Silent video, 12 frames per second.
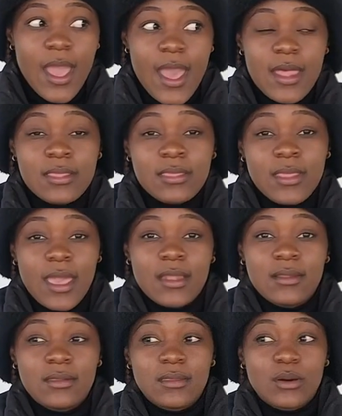and
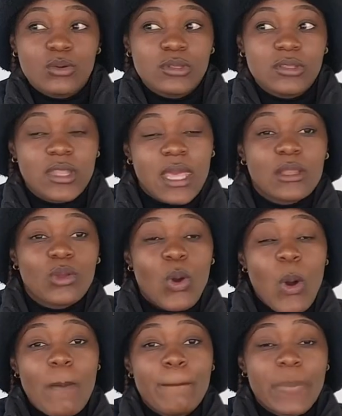then they'll then
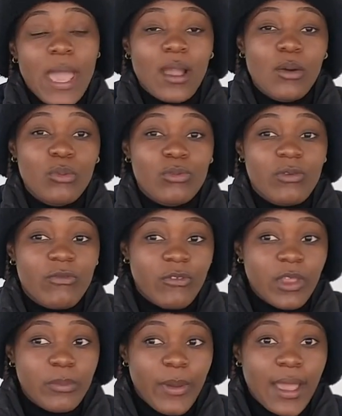go back with the
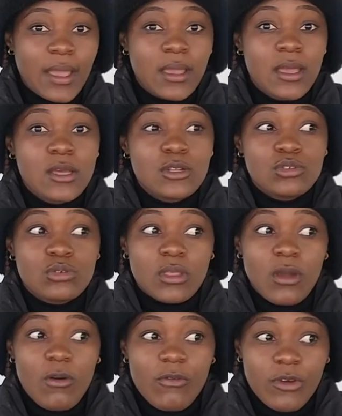feedback to
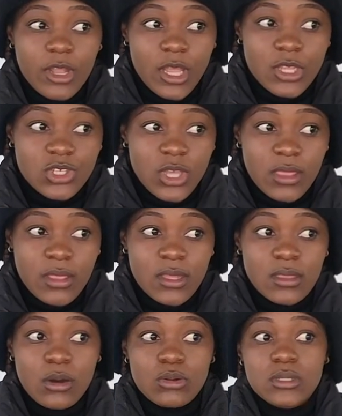the orphanage, and
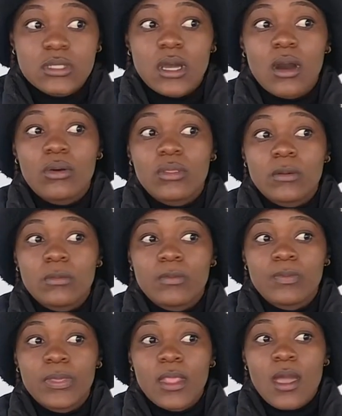then I'll tell them